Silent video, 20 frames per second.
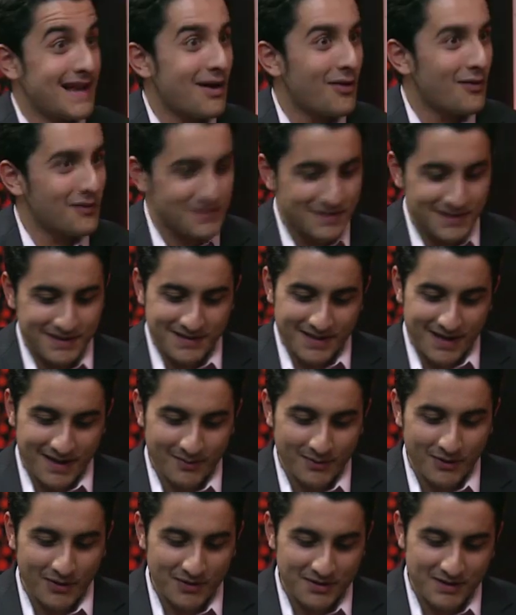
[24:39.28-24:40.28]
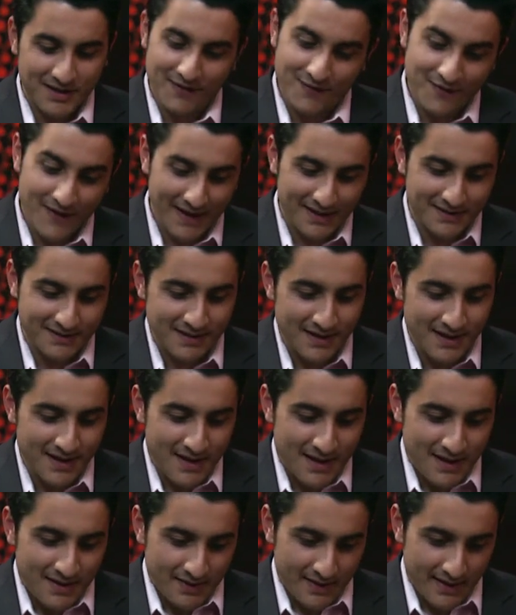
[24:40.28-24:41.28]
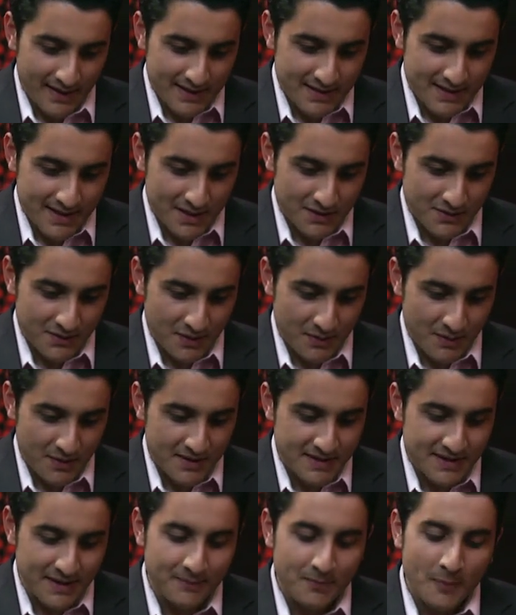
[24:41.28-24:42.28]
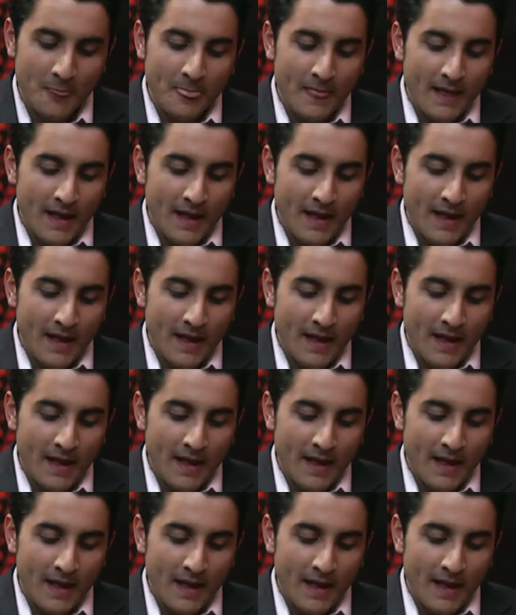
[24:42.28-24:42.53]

and how obviously terminology affects the international community,